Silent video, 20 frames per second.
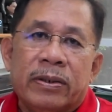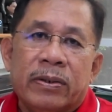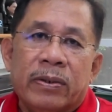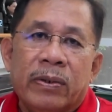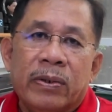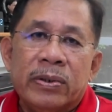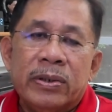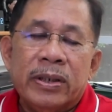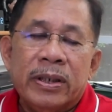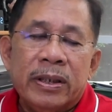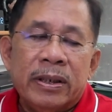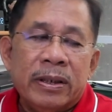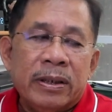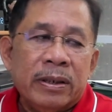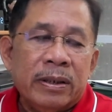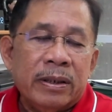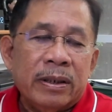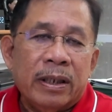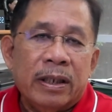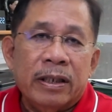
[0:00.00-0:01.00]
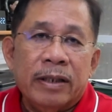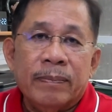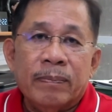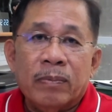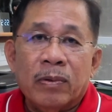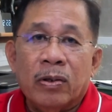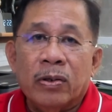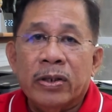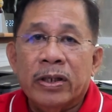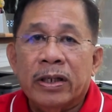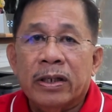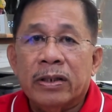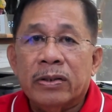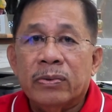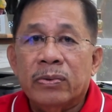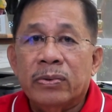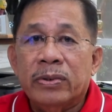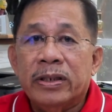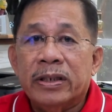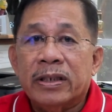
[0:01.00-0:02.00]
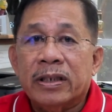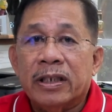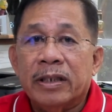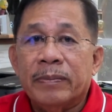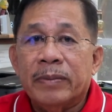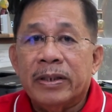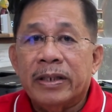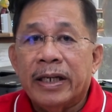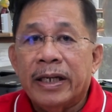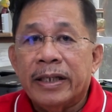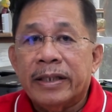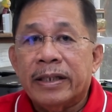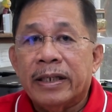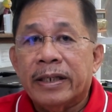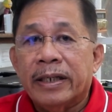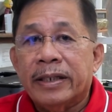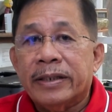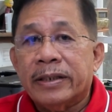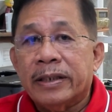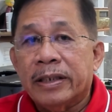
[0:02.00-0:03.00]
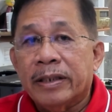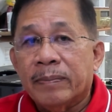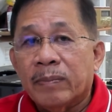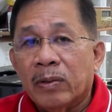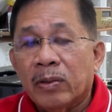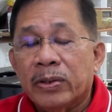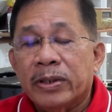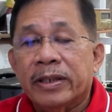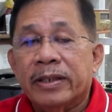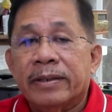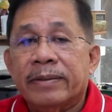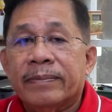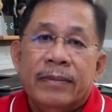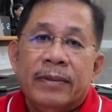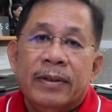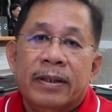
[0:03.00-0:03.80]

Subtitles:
causing an employer to discriminate against an employee.